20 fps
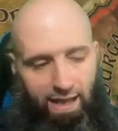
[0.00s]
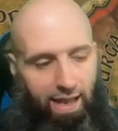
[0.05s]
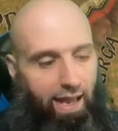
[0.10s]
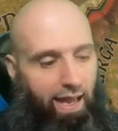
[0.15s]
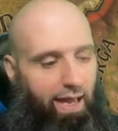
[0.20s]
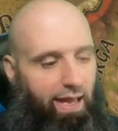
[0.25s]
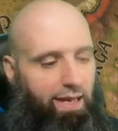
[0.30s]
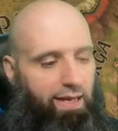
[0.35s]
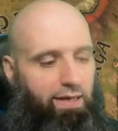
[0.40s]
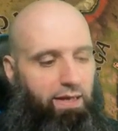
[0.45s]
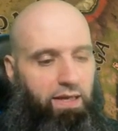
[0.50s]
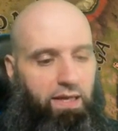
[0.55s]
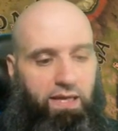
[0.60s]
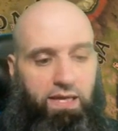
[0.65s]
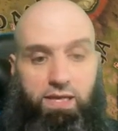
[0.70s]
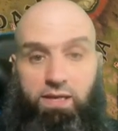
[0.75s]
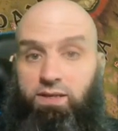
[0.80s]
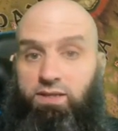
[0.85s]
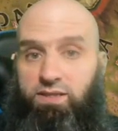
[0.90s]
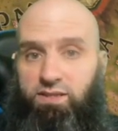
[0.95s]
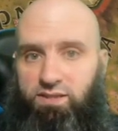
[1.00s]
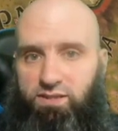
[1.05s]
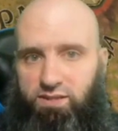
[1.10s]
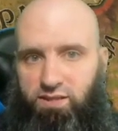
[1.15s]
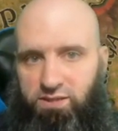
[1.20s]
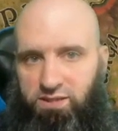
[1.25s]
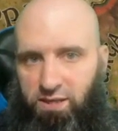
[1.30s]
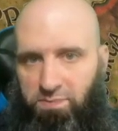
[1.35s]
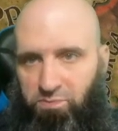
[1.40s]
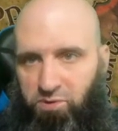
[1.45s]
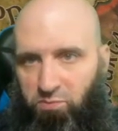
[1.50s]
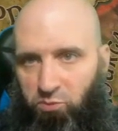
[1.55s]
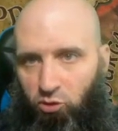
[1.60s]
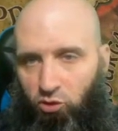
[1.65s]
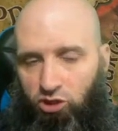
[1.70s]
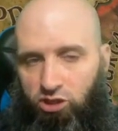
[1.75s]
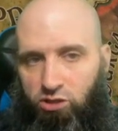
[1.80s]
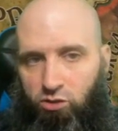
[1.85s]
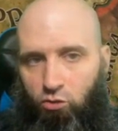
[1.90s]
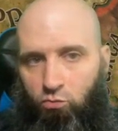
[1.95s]
and he is
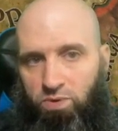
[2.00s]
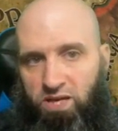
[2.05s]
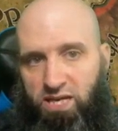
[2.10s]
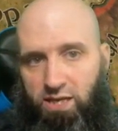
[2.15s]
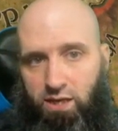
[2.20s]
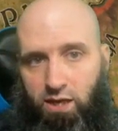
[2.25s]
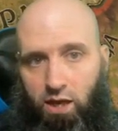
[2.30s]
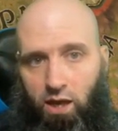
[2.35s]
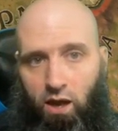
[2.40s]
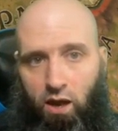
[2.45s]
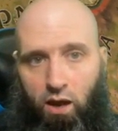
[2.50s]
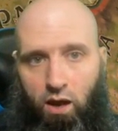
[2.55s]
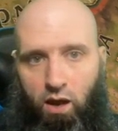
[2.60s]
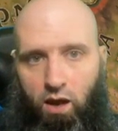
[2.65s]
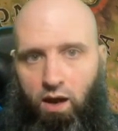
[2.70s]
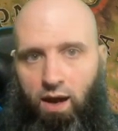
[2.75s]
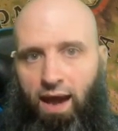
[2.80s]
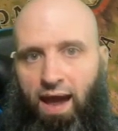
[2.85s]
susceptible to being uh,